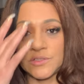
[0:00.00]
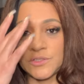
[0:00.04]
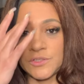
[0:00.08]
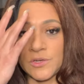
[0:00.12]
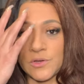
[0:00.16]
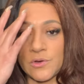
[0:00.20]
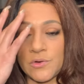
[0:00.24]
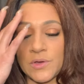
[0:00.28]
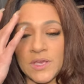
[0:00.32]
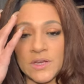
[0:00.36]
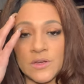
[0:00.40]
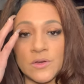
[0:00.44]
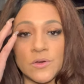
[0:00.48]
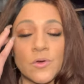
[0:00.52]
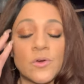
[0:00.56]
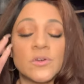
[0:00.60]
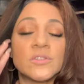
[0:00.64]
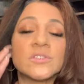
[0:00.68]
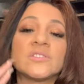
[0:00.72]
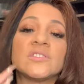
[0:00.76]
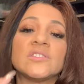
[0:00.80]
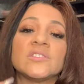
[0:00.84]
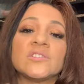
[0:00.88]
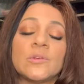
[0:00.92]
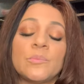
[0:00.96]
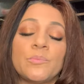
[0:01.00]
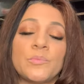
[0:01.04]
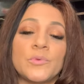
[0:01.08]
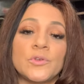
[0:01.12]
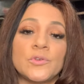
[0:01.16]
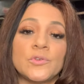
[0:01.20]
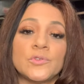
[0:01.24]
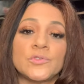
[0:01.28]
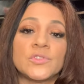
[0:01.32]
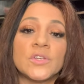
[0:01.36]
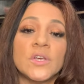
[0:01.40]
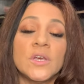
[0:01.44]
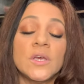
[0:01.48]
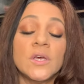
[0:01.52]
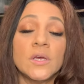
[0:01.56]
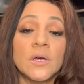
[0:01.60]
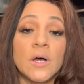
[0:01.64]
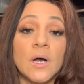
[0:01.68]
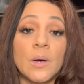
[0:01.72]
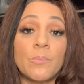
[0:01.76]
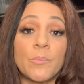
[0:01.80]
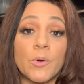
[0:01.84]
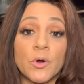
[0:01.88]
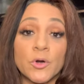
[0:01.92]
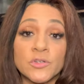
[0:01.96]
you know, and narcissist abuse,
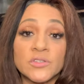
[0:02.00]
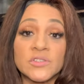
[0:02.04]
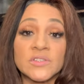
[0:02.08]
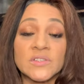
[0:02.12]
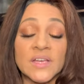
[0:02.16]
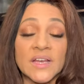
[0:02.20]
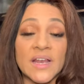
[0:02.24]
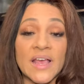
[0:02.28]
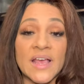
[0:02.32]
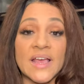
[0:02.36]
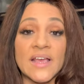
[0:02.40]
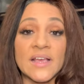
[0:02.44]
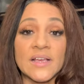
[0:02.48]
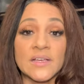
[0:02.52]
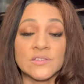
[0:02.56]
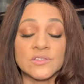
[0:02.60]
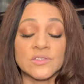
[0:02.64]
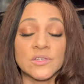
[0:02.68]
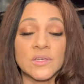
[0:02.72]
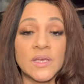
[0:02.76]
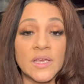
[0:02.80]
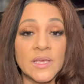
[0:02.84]
a person that has